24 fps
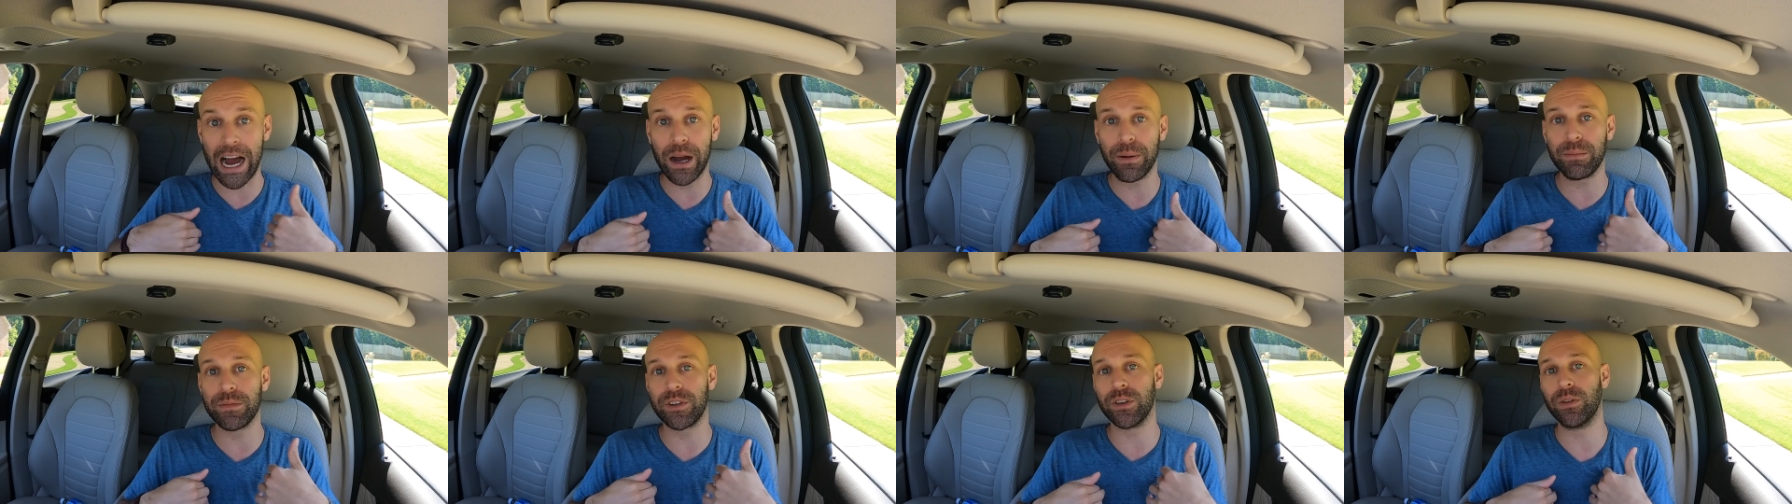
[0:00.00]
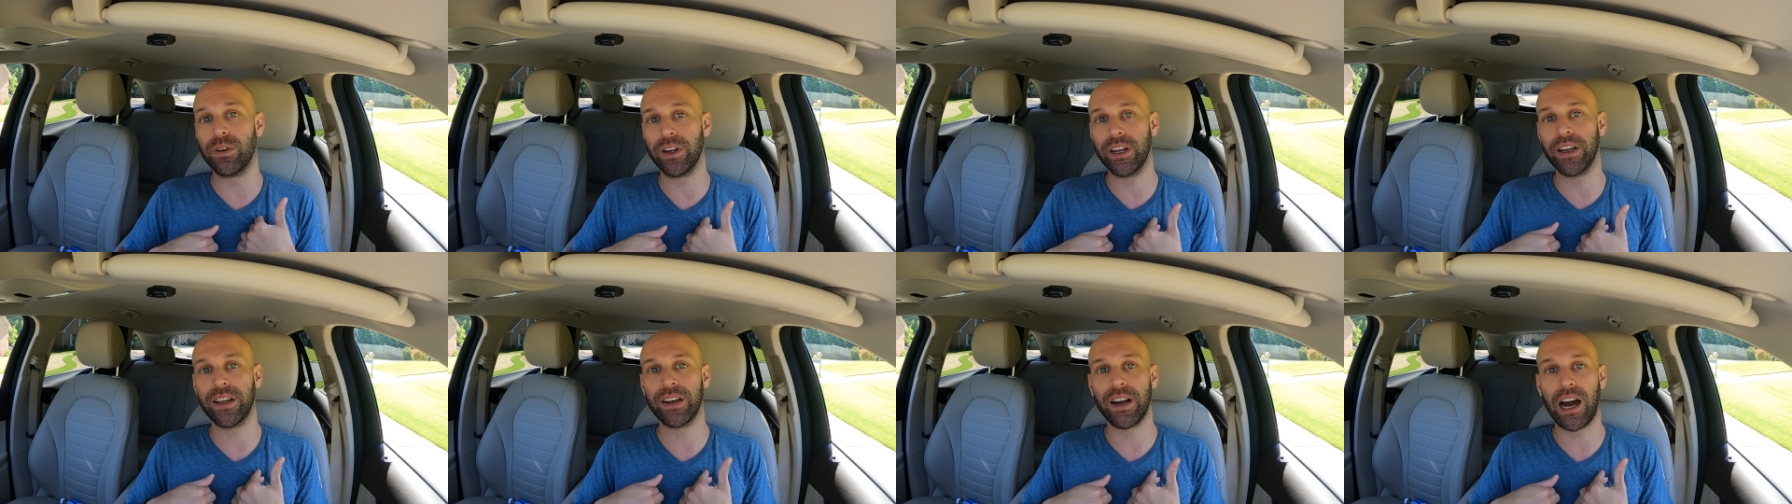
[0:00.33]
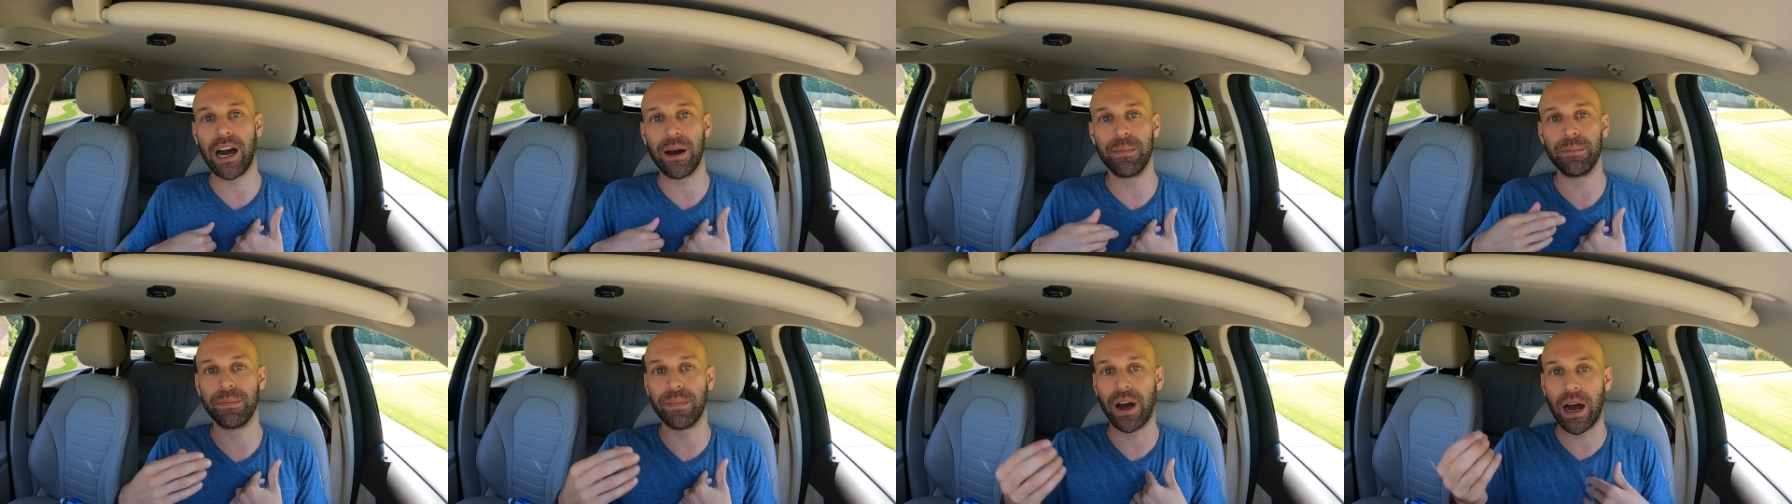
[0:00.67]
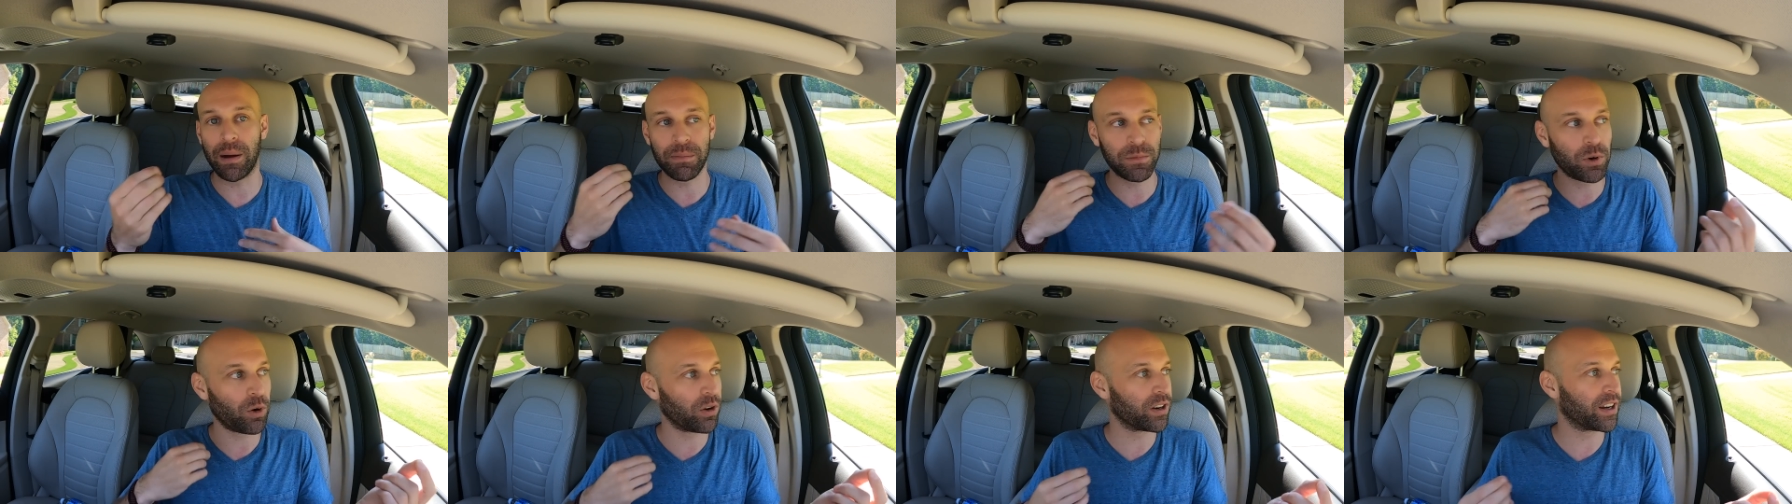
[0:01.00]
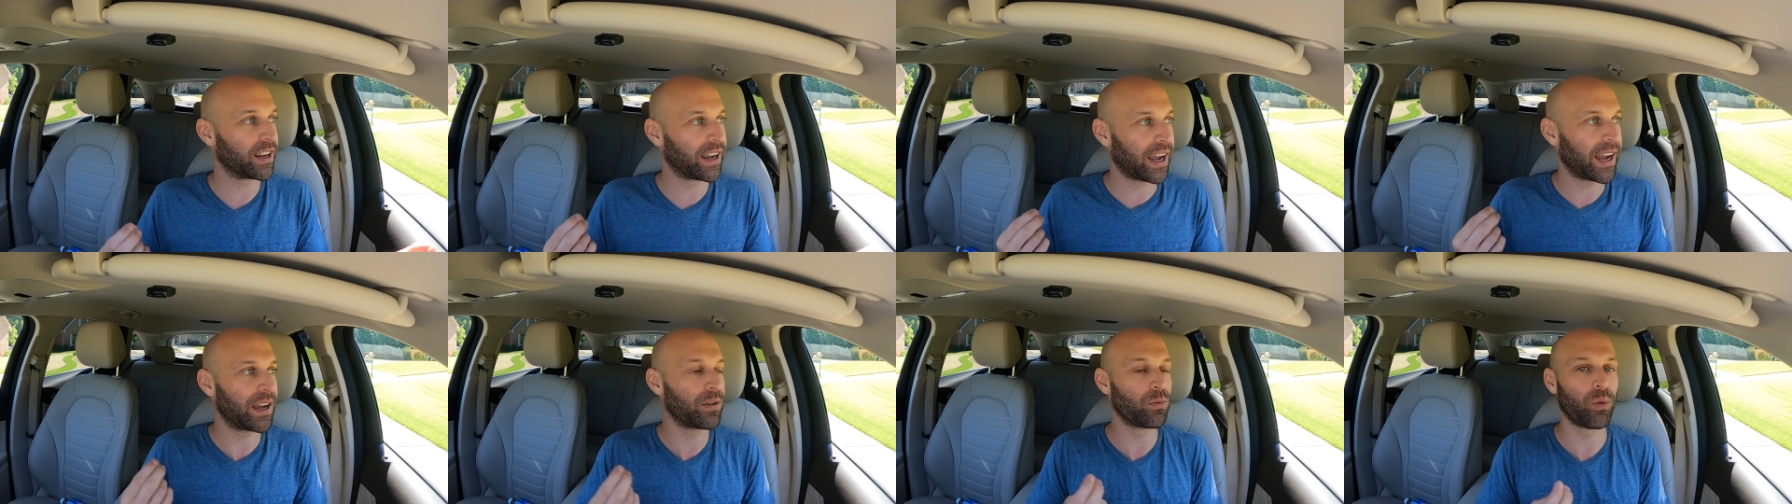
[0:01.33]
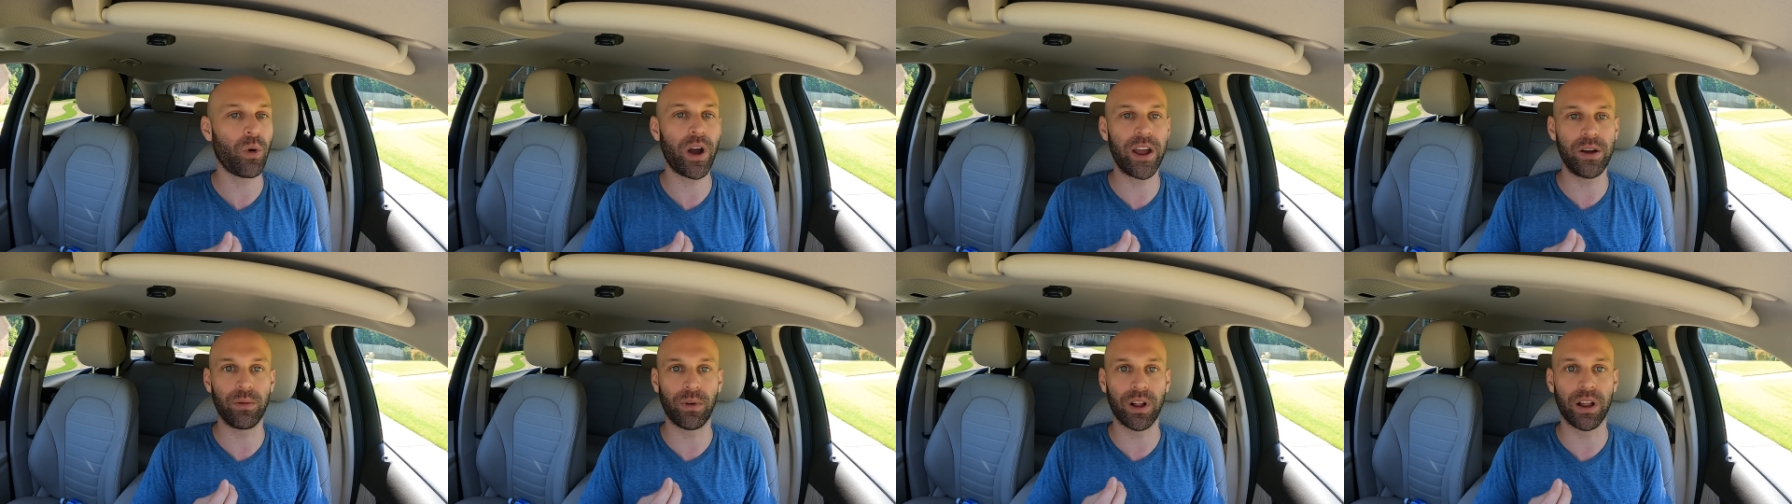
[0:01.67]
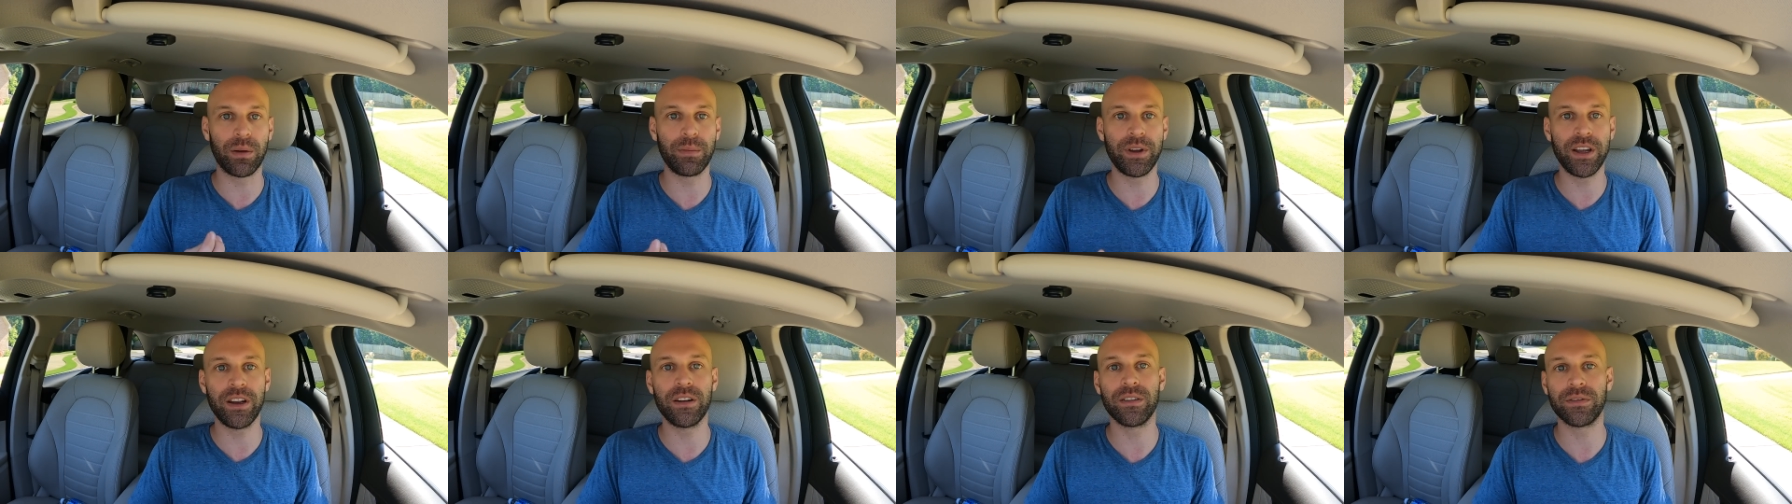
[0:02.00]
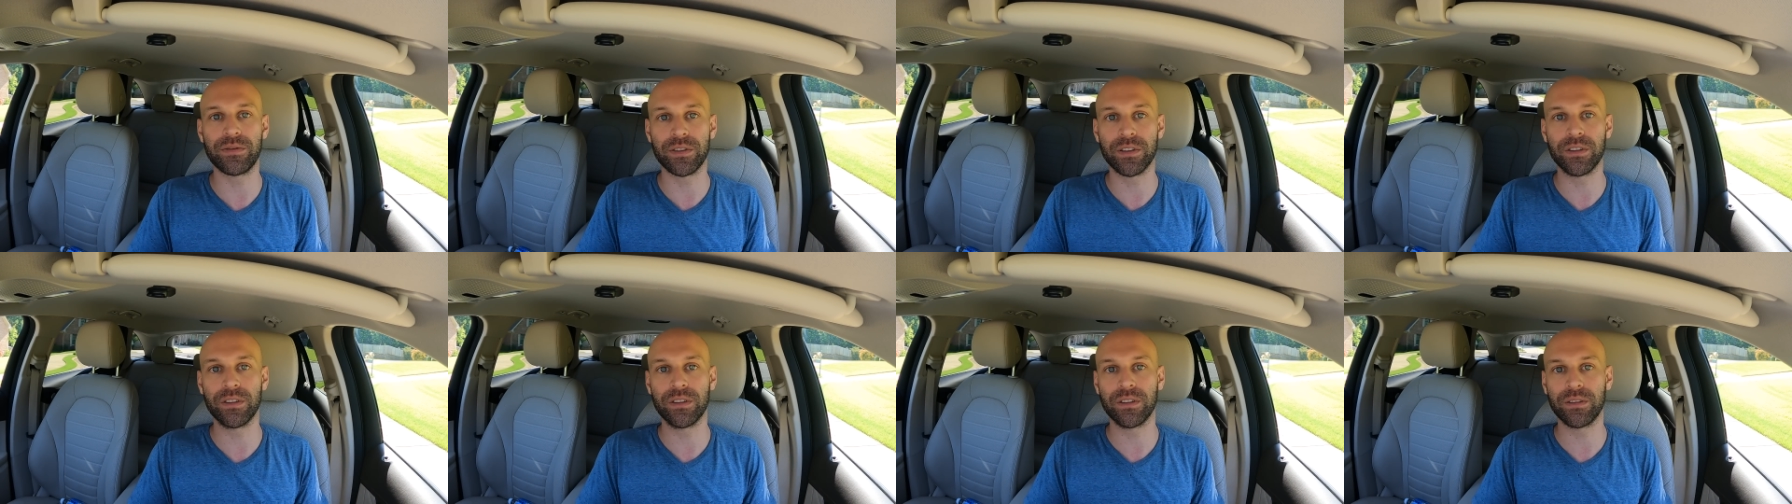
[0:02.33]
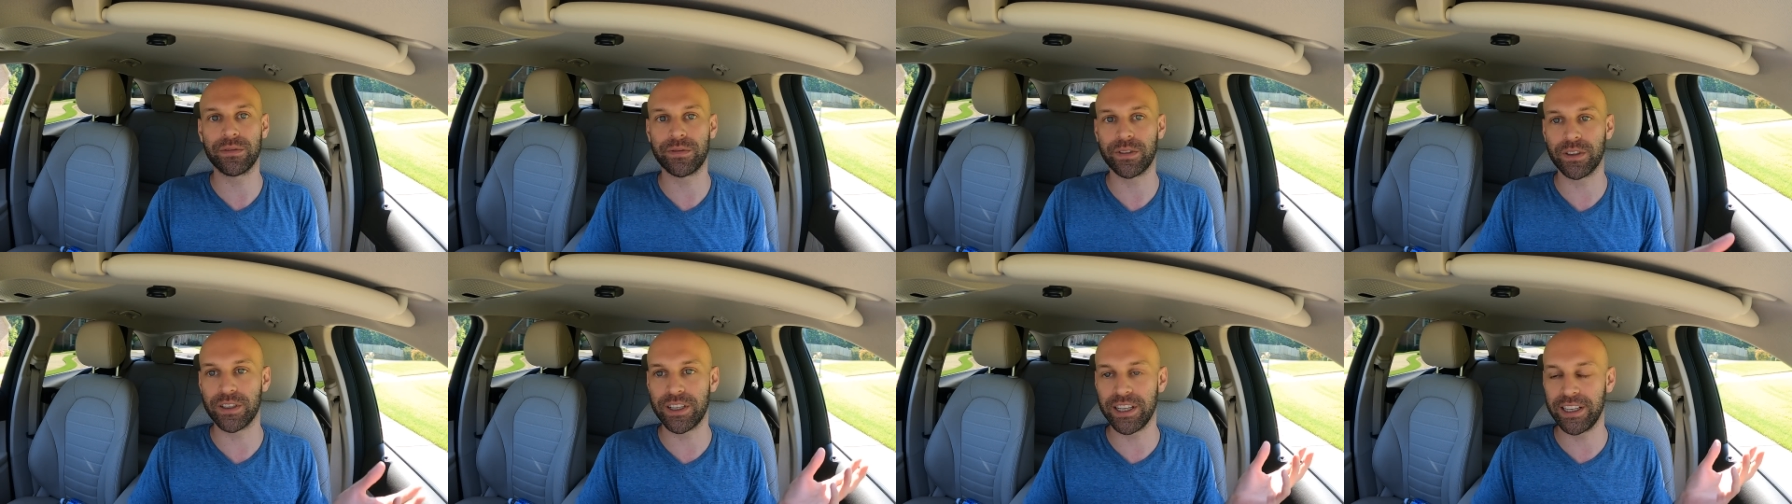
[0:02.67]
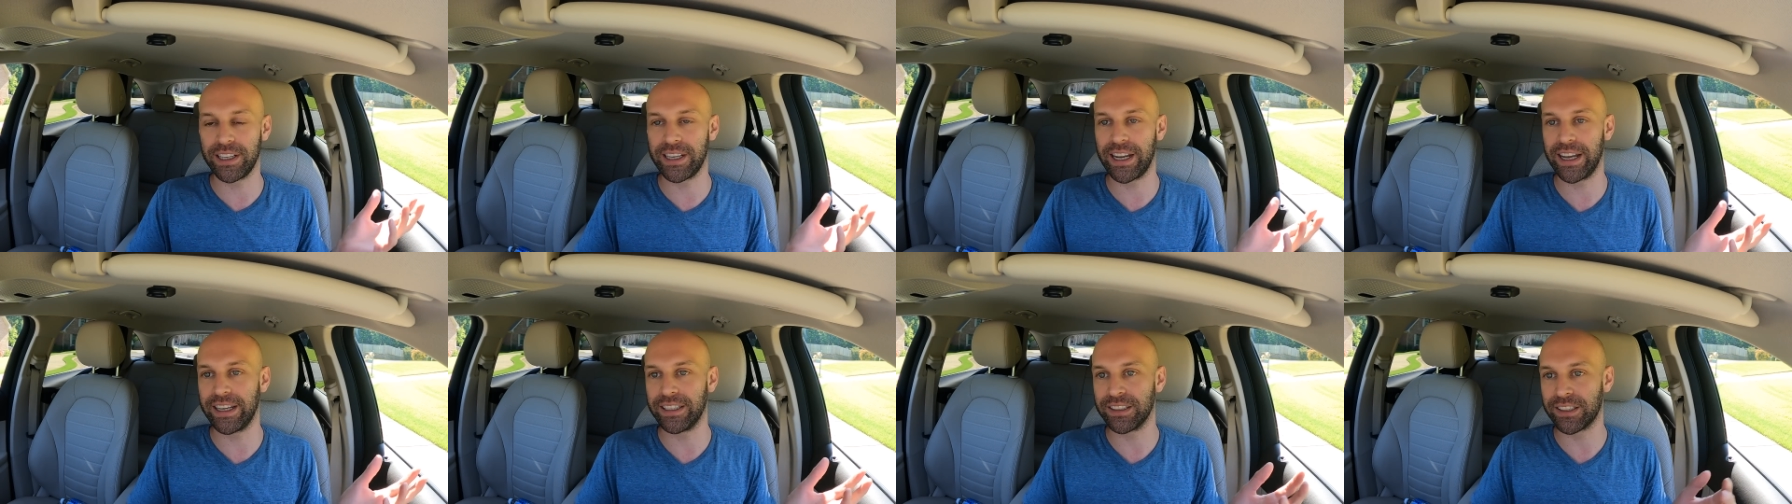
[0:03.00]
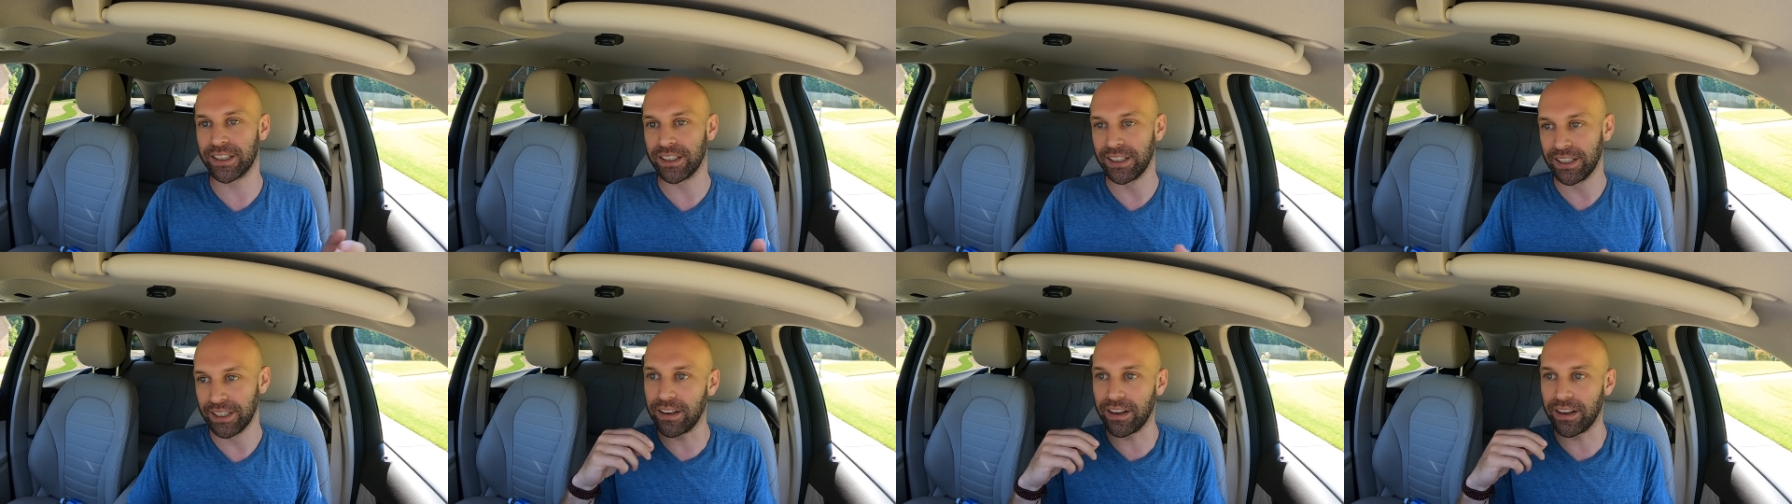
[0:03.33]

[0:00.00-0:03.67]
I'm doing it. I'm going to gain weight while I'm here for 10 days.